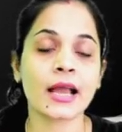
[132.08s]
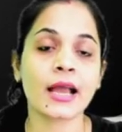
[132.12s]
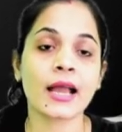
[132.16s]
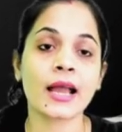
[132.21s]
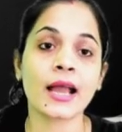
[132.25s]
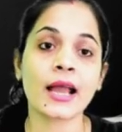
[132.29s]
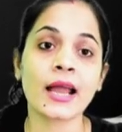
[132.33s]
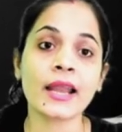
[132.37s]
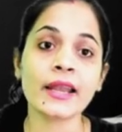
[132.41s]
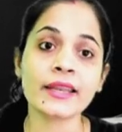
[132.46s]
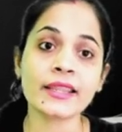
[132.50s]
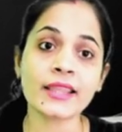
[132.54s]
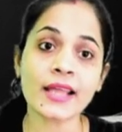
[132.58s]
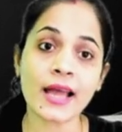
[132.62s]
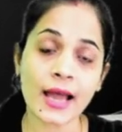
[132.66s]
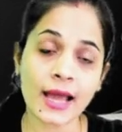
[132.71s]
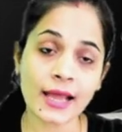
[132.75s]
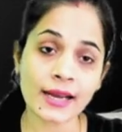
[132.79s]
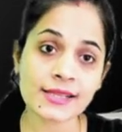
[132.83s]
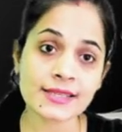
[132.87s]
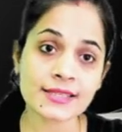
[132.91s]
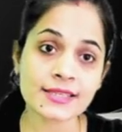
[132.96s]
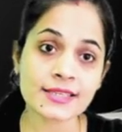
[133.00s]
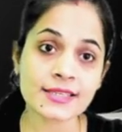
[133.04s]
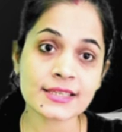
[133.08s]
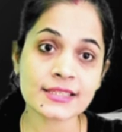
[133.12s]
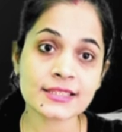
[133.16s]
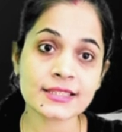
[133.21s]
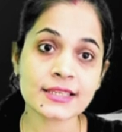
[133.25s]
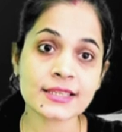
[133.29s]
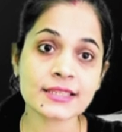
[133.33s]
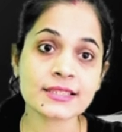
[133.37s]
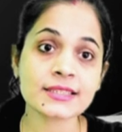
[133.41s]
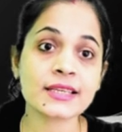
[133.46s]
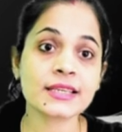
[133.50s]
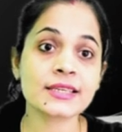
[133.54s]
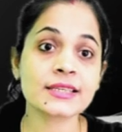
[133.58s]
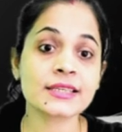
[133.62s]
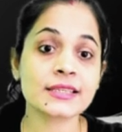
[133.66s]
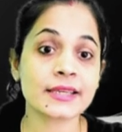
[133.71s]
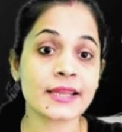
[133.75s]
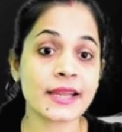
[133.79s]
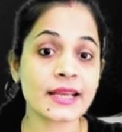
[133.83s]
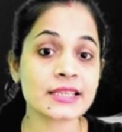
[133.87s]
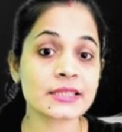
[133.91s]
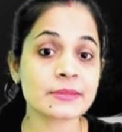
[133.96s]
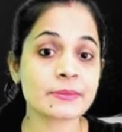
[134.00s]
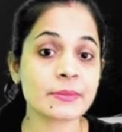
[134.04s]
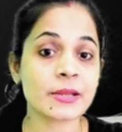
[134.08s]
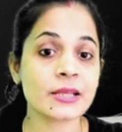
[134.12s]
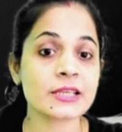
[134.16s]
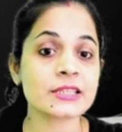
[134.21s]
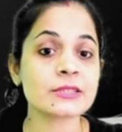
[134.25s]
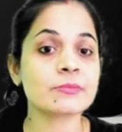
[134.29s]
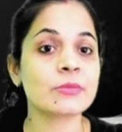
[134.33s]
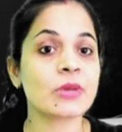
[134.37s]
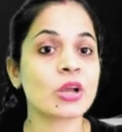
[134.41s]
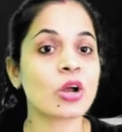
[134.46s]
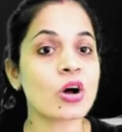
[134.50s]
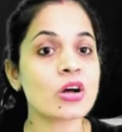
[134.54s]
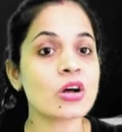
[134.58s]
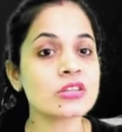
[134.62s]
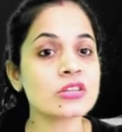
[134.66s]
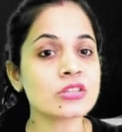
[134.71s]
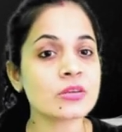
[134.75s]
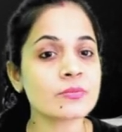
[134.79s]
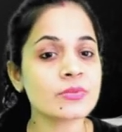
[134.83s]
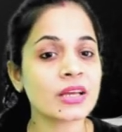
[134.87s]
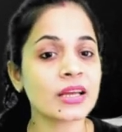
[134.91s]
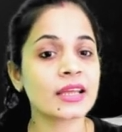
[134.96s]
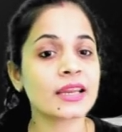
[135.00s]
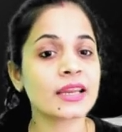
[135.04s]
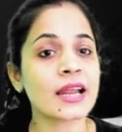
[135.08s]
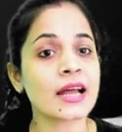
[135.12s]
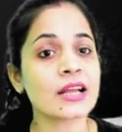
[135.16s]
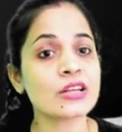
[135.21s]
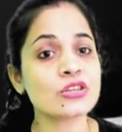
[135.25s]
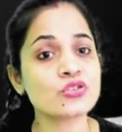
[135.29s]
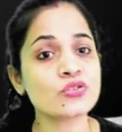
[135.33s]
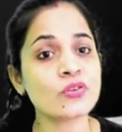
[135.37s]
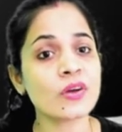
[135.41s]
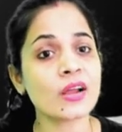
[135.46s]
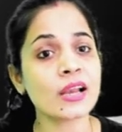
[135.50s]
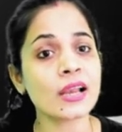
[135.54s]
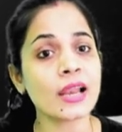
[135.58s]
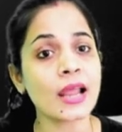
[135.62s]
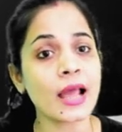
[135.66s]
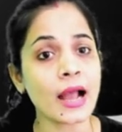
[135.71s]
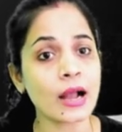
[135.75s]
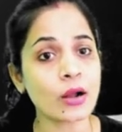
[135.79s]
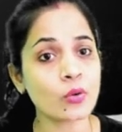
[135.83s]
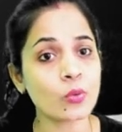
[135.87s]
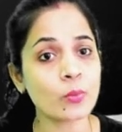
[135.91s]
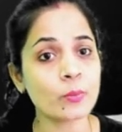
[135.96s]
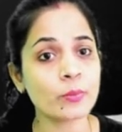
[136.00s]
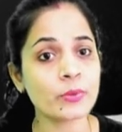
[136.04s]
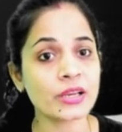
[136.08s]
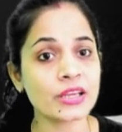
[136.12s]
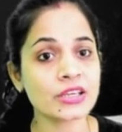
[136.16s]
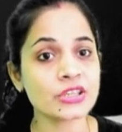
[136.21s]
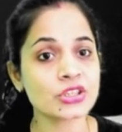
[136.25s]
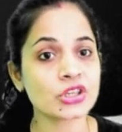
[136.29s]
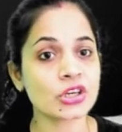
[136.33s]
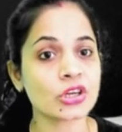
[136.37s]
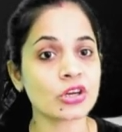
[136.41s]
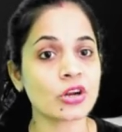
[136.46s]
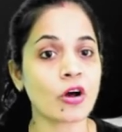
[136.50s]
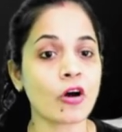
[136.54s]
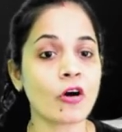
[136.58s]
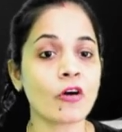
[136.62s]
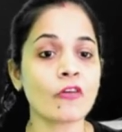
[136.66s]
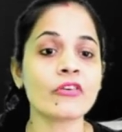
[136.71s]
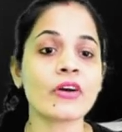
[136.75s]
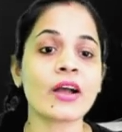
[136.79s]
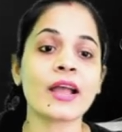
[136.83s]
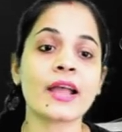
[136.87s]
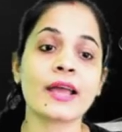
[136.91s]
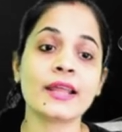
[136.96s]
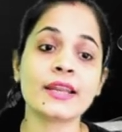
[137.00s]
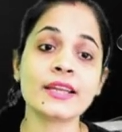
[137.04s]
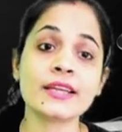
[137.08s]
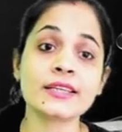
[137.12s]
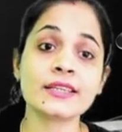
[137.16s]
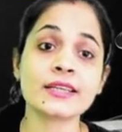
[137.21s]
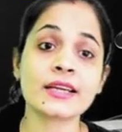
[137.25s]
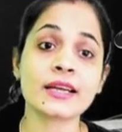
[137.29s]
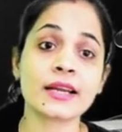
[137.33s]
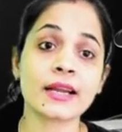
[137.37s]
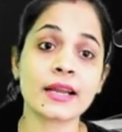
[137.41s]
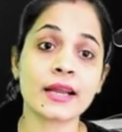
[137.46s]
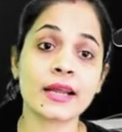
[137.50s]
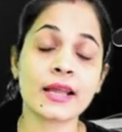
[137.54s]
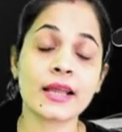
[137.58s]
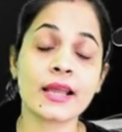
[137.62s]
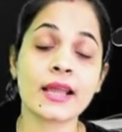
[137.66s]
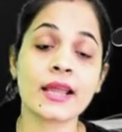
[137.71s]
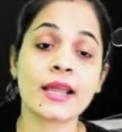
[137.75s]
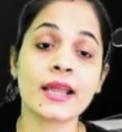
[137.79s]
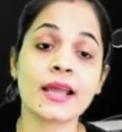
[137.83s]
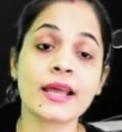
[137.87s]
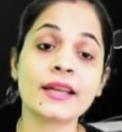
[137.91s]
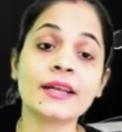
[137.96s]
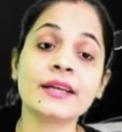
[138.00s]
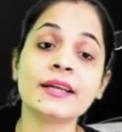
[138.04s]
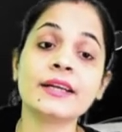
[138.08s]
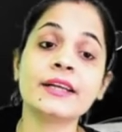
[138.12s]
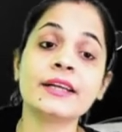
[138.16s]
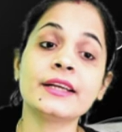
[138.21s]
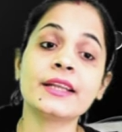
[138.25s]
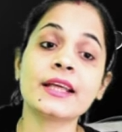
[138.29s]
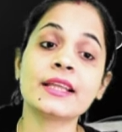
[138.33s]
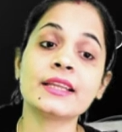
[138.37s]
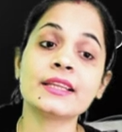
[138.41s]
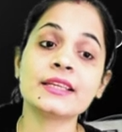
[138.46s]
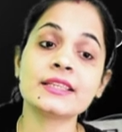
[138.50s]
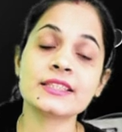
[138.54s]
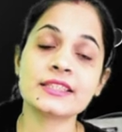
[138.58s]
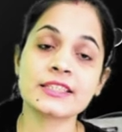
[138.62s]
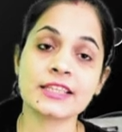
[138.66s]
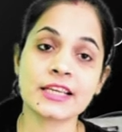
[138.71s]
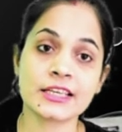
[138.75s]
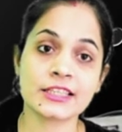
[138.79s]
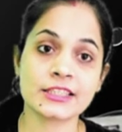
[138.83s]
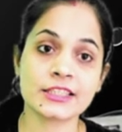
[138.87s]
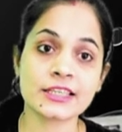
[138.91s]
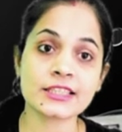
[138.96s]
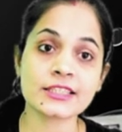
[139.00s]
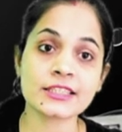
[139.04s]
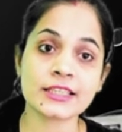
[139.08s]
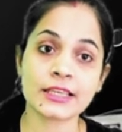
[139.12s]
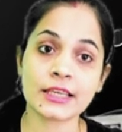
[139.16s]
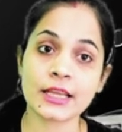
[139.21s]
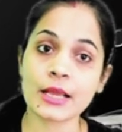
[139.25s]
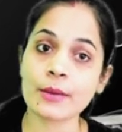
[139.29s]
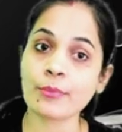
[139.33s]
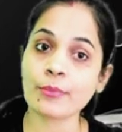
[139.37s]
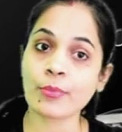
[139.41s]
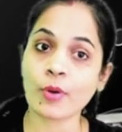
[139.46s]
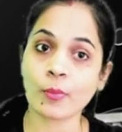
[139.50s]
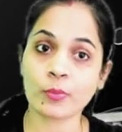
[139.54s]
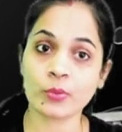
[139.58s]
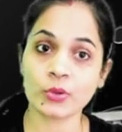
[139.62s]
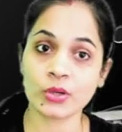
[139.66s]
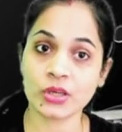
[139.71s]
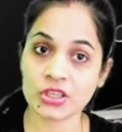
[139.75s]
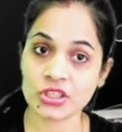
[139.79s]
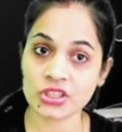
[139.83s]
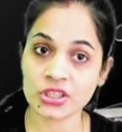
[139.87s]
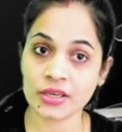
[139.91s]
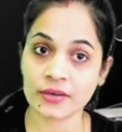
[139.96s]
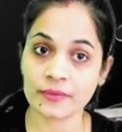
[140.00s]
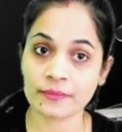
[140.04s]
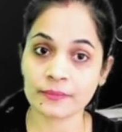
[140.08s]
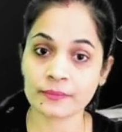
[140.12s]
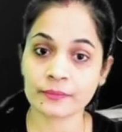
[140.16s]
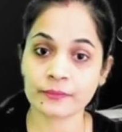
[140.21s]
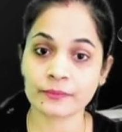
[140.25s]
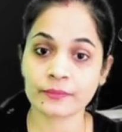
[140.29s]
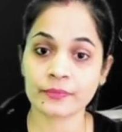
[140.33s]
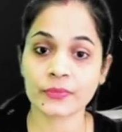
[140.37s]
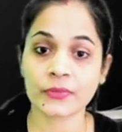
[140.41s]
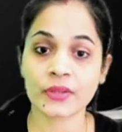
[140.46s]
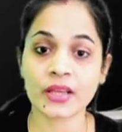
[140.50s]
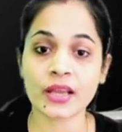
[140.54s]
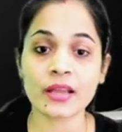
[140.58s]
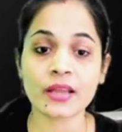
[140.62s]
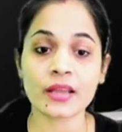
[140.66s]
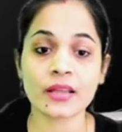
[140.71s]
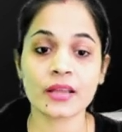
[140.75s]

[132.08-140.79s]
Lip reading: And the anagenesis, it takes place because of the gradual accumulation of hereditary changes in a population. Okay,